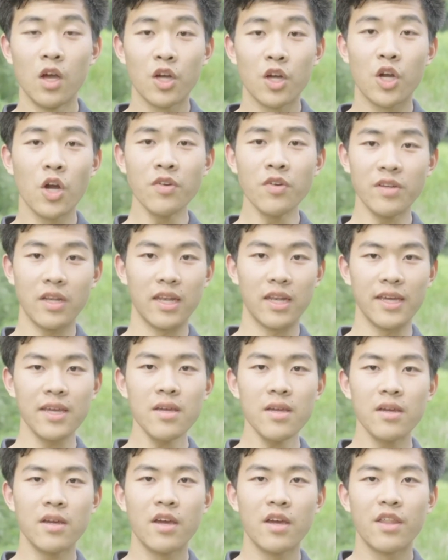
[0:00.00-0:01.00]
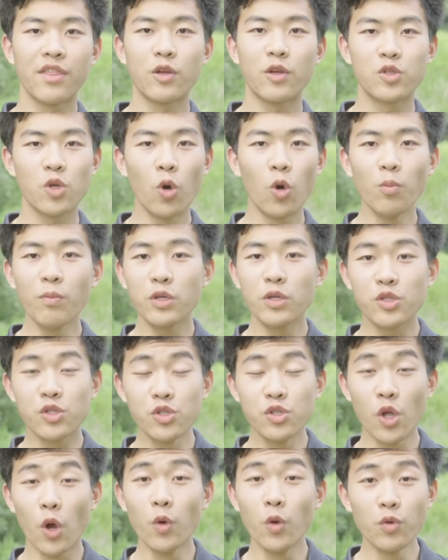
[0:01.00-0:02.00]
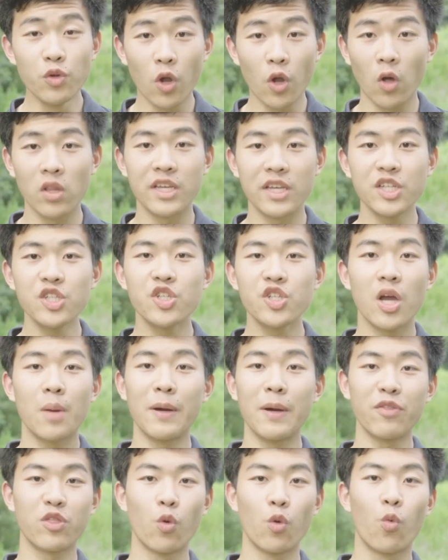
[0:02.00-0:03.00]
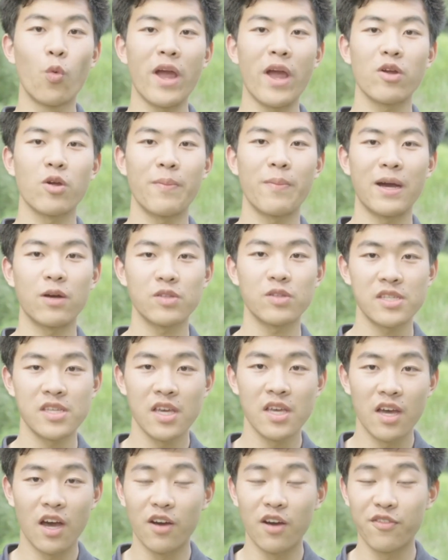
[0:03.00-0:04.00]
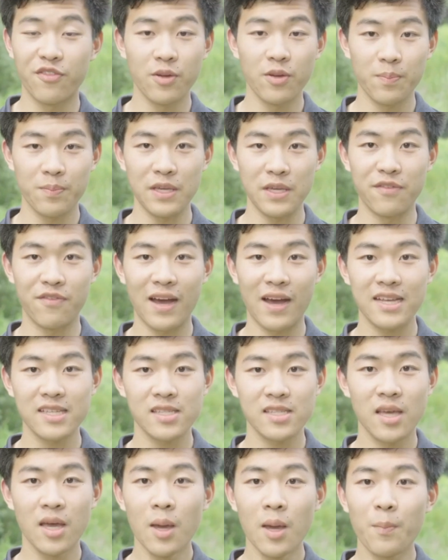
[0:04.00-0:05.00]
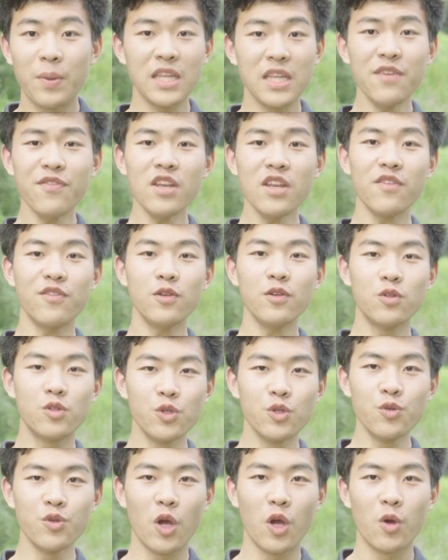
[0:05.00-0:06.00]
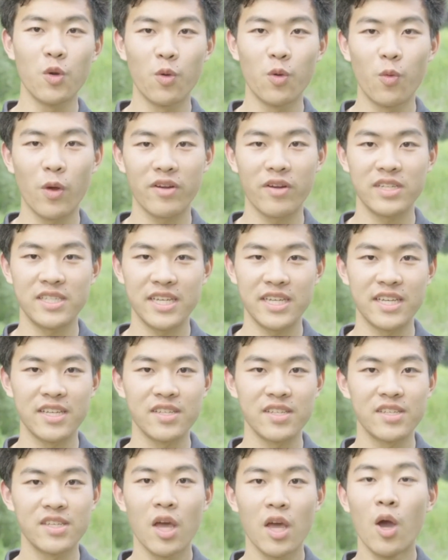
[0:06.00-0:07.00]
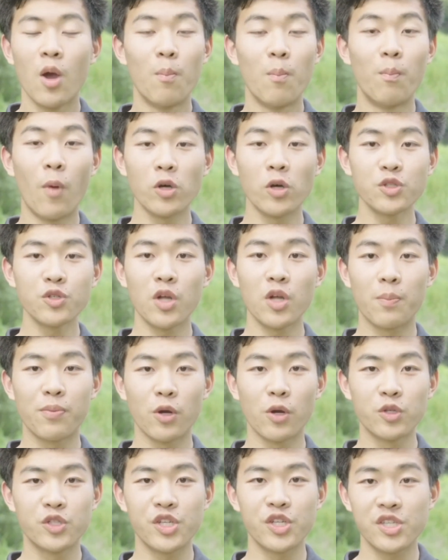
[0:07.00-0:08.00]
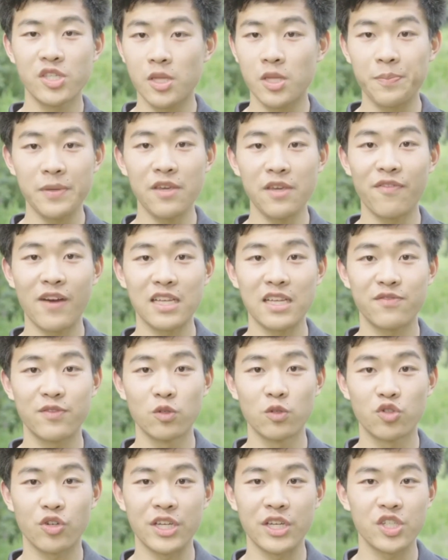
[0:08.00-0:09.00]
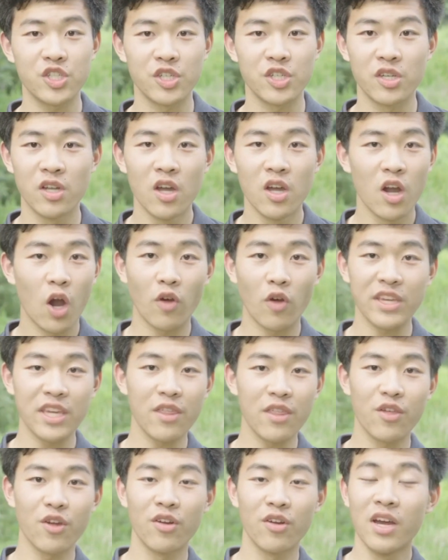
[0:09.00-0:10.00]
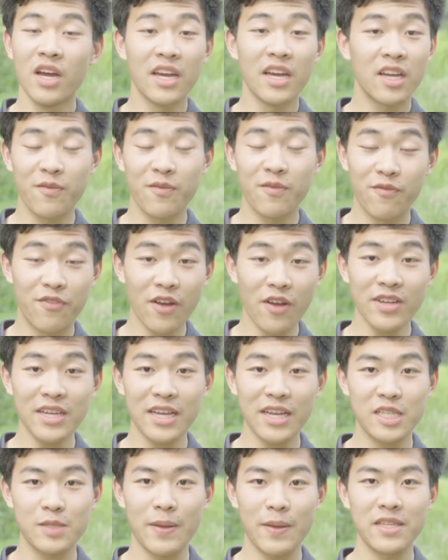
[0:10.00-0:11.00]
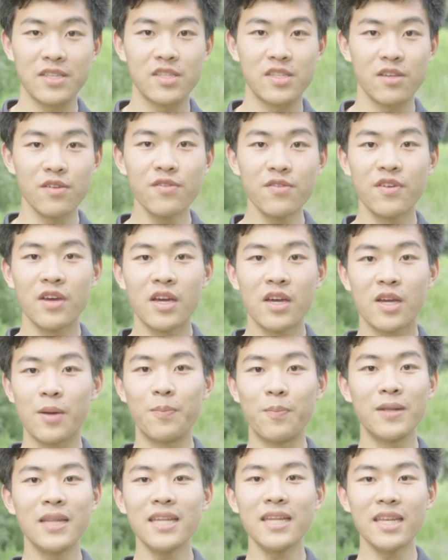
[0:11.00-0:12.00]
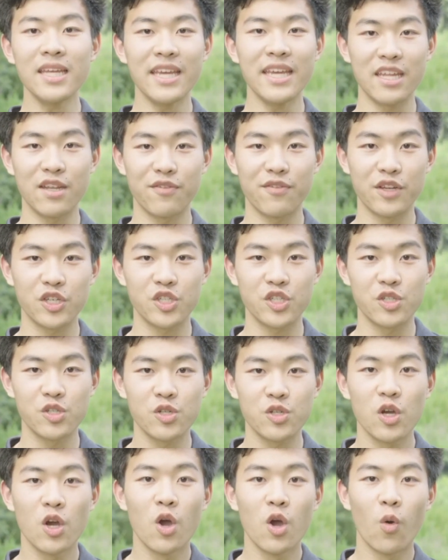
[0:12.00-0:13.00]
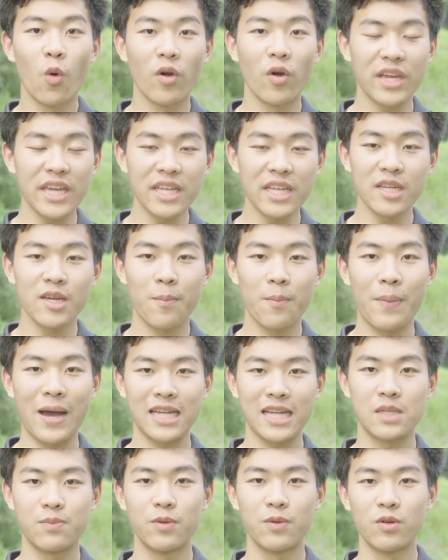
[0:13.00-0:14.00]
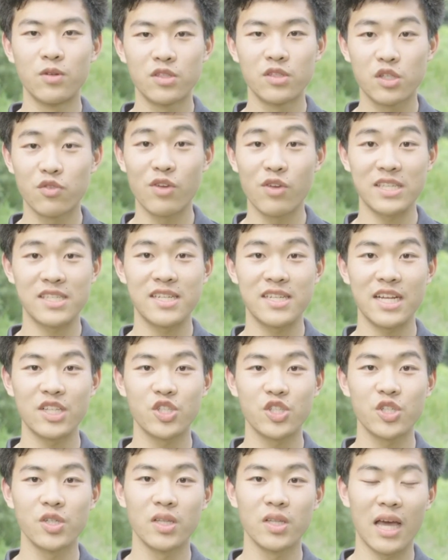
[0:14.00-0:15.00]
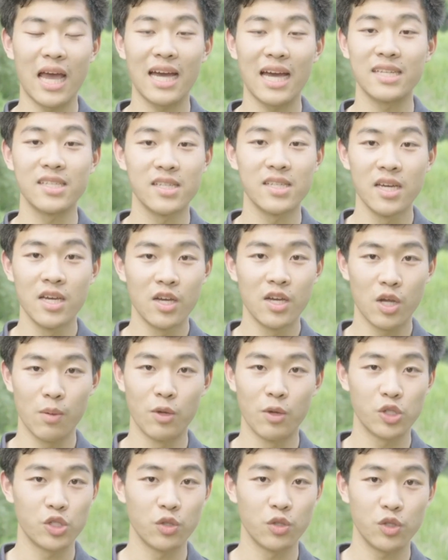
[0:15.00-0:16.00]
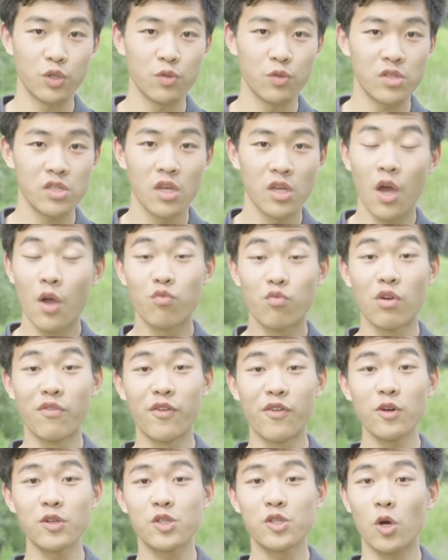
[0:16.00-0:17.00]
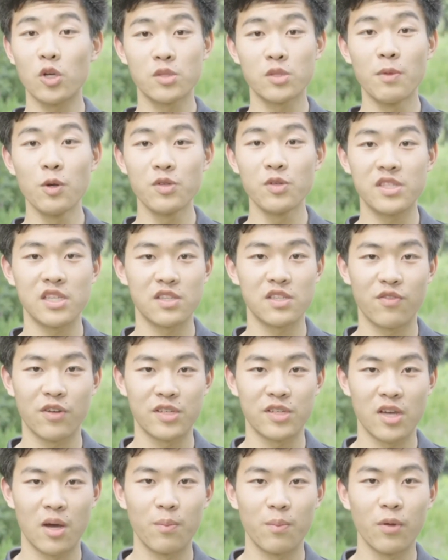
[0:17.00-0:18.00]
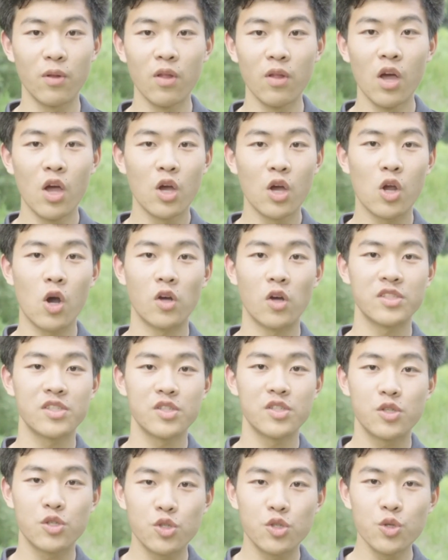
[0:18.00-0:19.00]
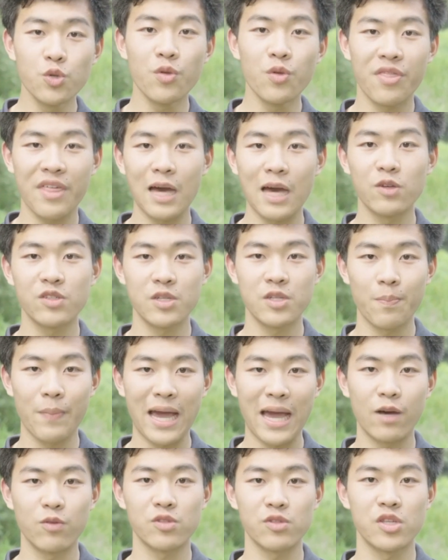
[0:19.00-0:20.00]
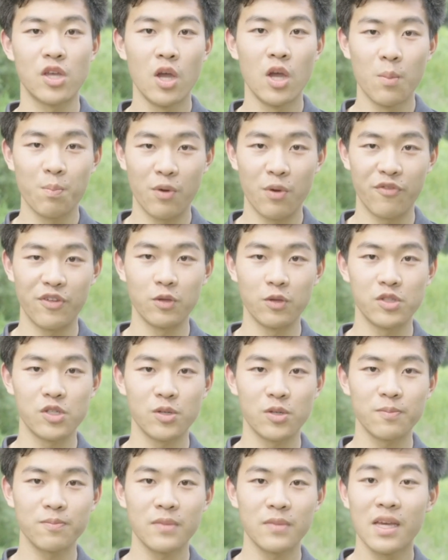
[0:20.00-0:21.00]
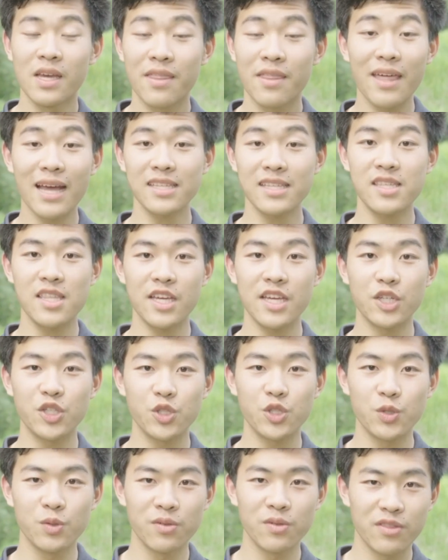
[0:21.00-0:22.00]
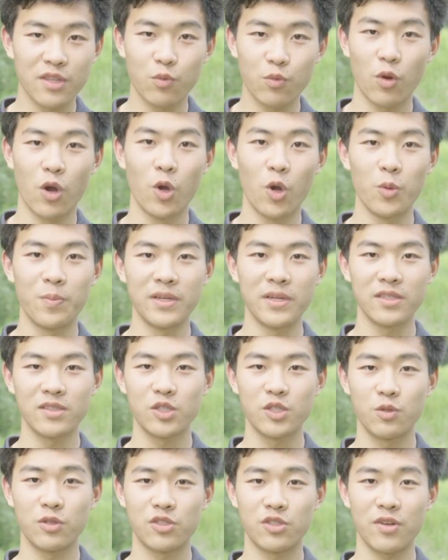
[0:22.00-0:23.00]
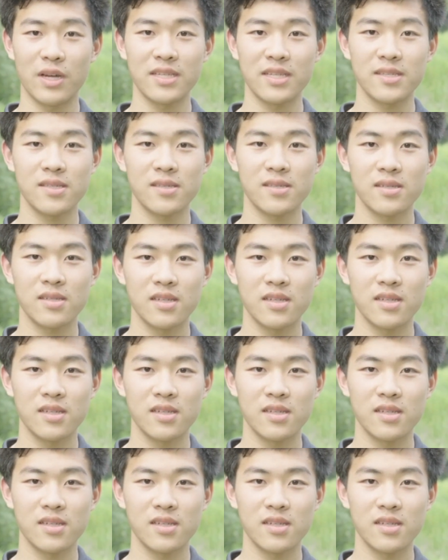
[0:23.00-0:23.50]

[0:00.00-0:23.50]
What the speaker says: Currently, there's almost no knowledge about the whereabouts of PFAS. But even if you do know where it is, modern approaches to PFAS filtration are either very expensive, completely inefficient, or incompatible to residential and commercial use. Reverse osmosis, for example, costs £2,000 per filter. That's the issue that we're hoping to address.